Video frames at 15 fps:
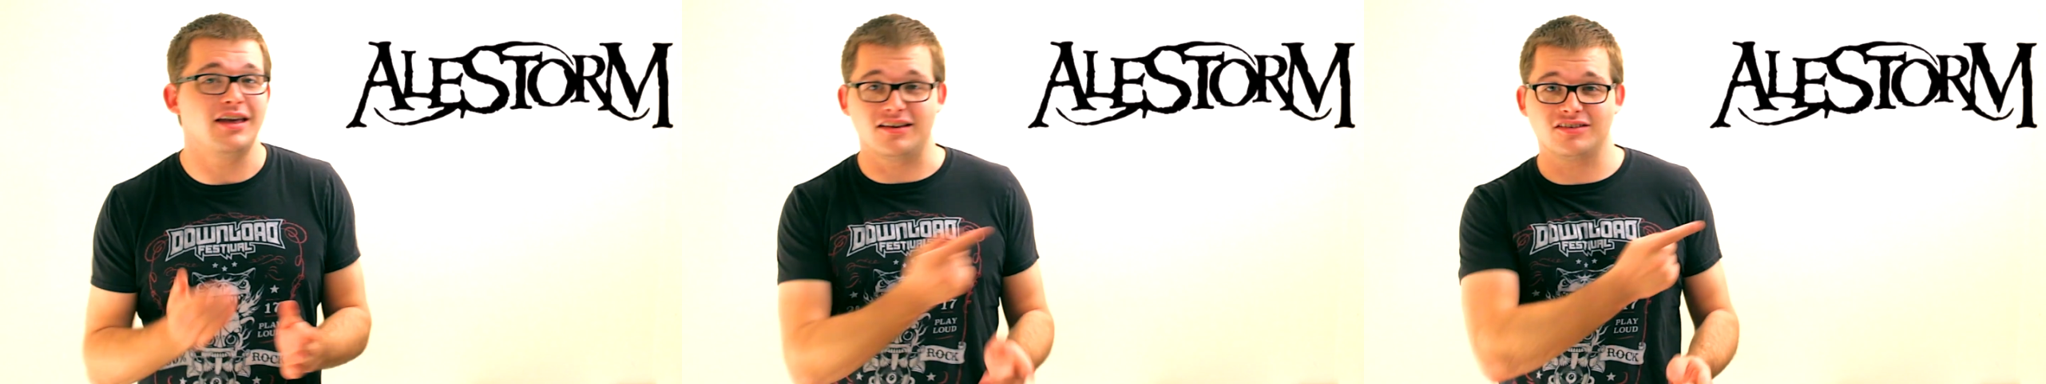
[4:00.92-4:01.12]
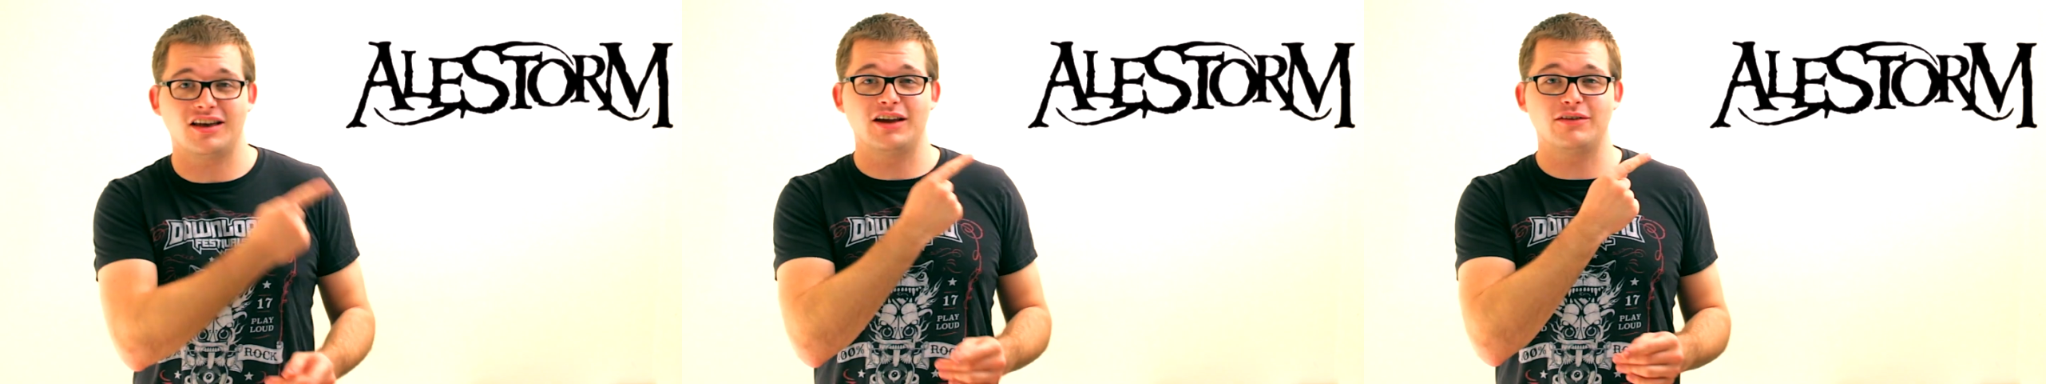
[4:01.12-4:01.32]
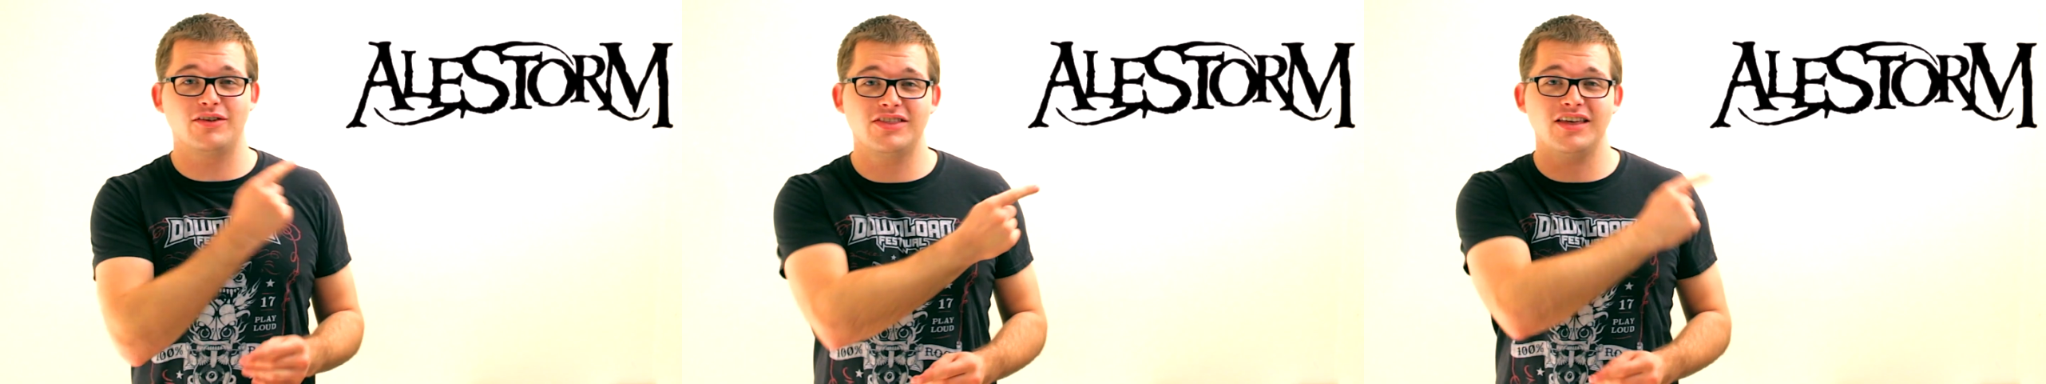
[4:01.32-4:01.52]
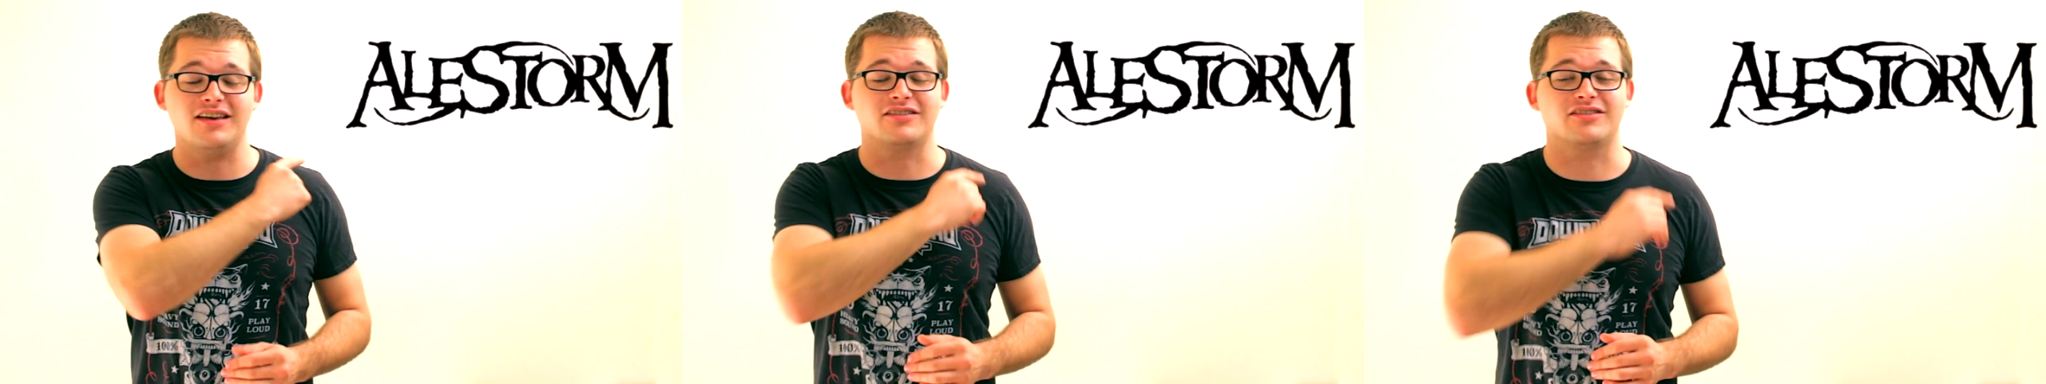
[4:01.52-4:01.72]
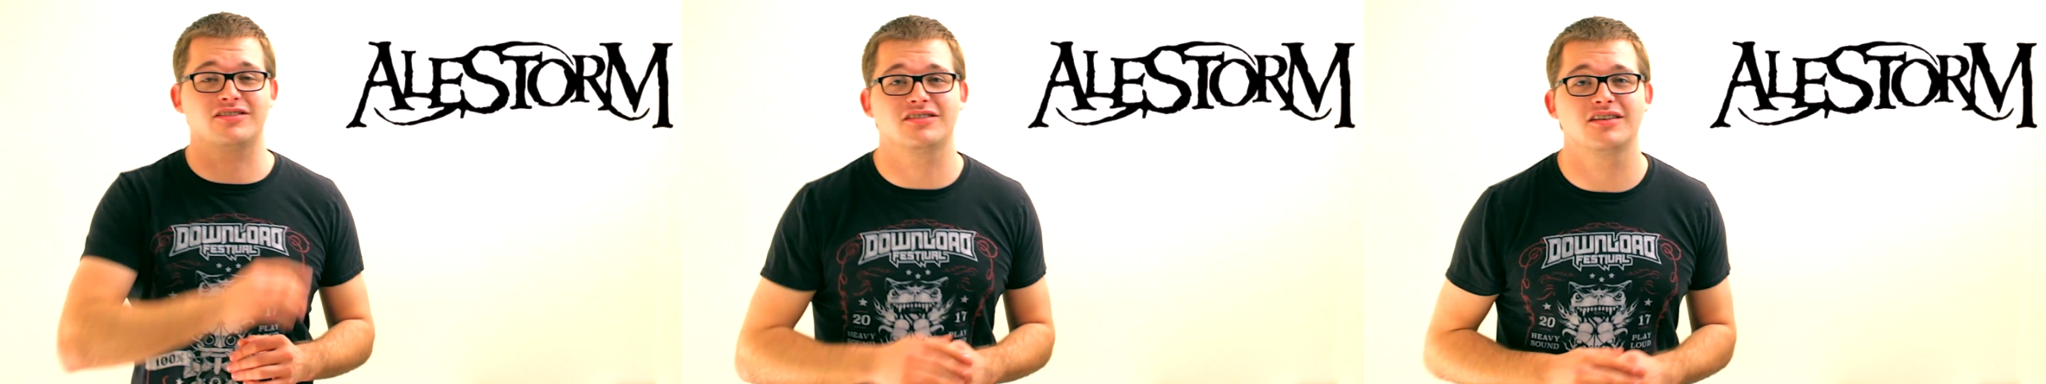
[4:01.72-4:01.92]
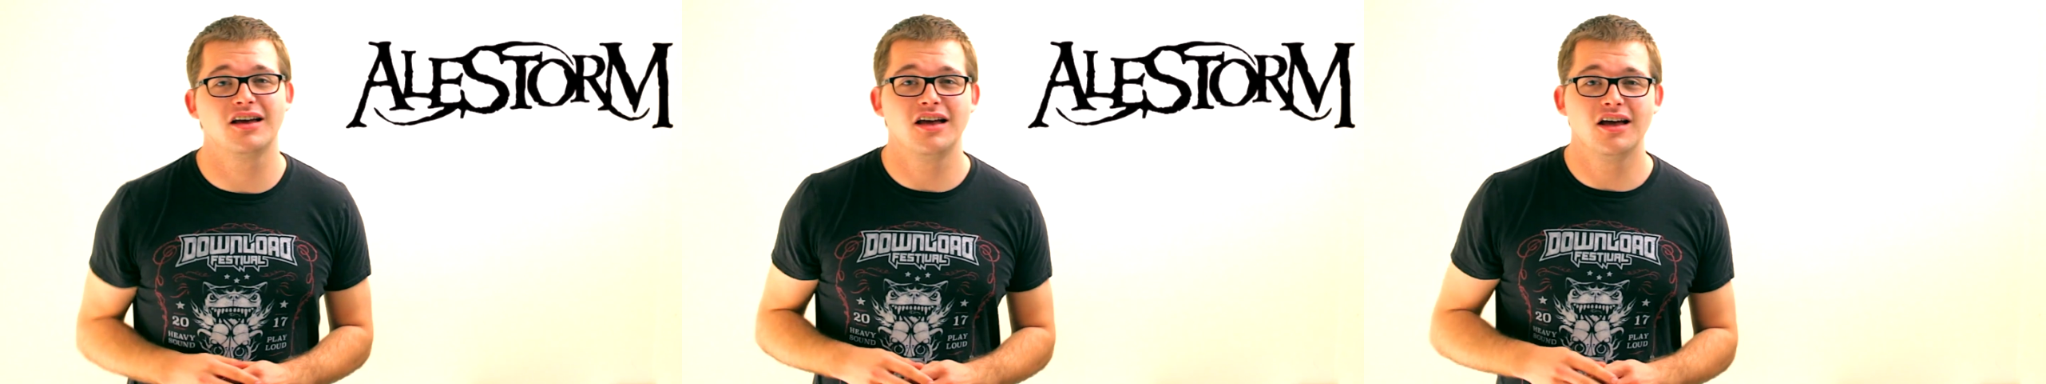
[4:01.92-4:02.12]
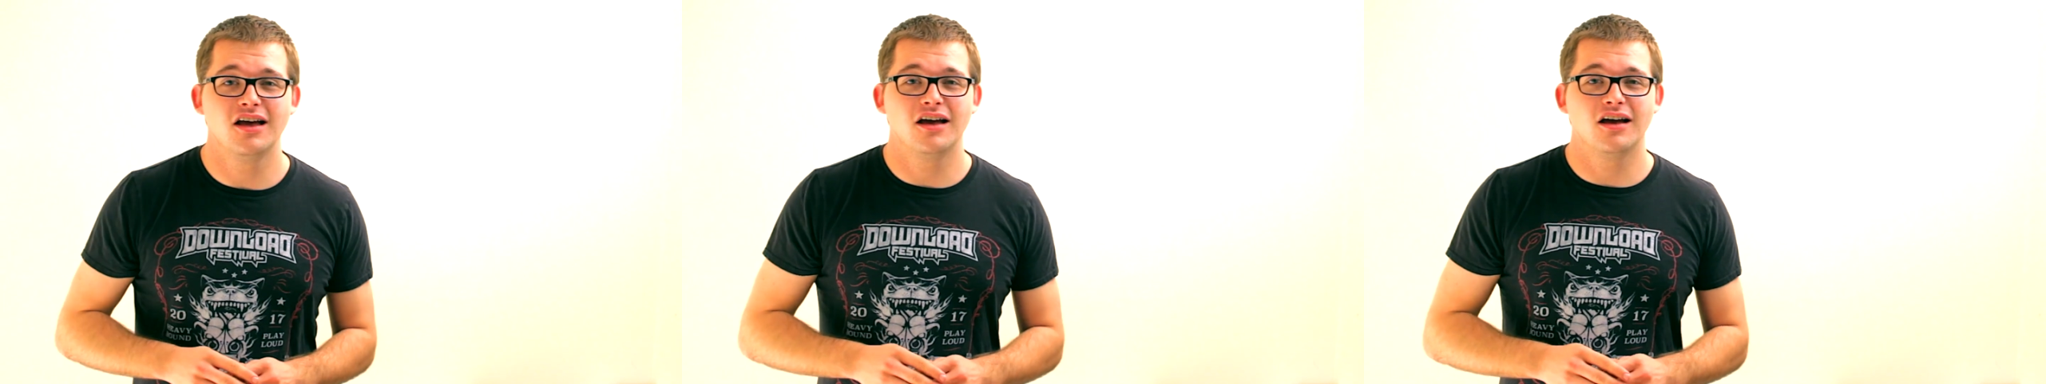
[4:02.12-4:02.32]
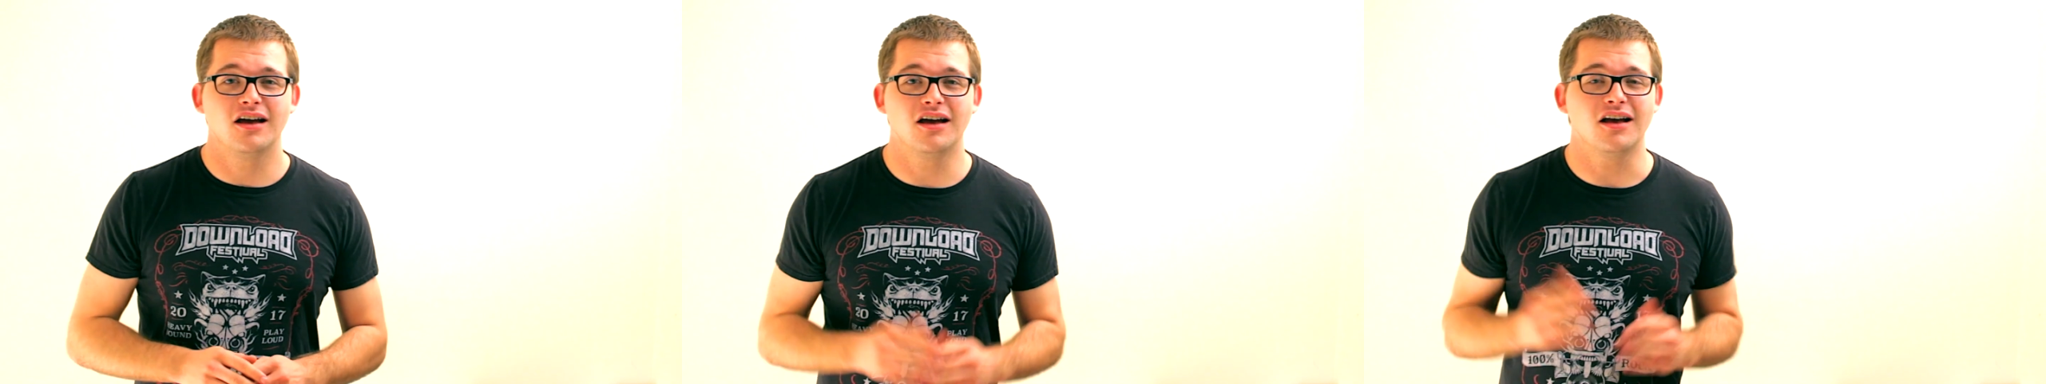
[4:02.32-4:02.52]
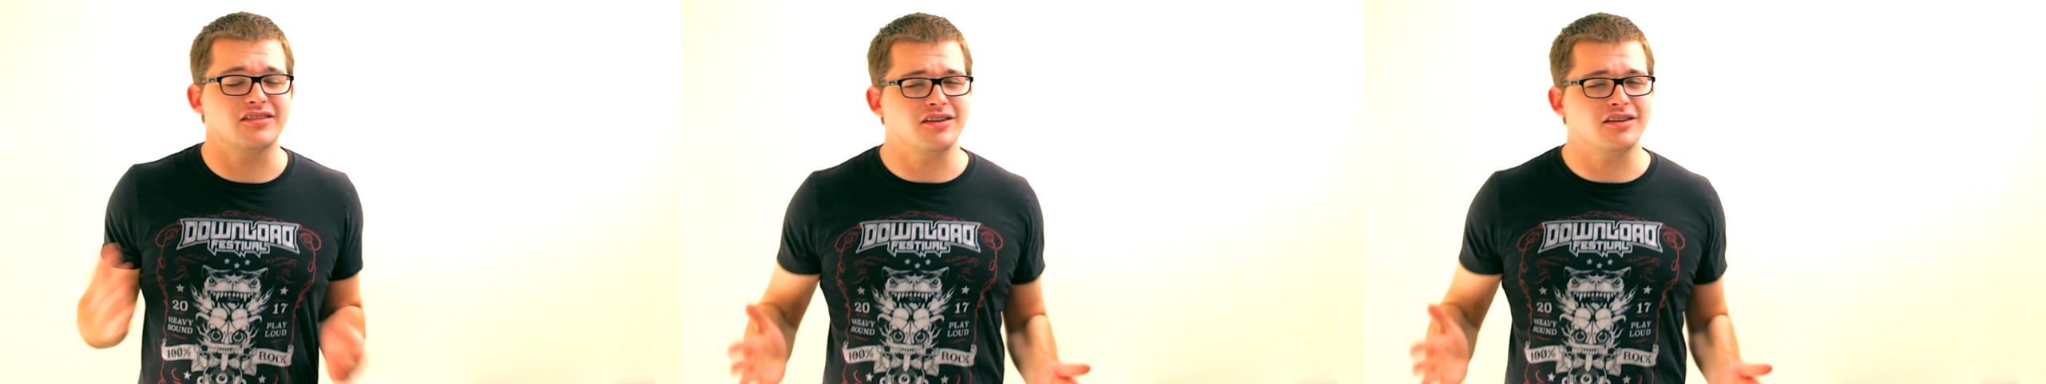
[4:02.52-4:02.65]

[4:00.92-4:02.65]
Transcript: excited for this. Uh,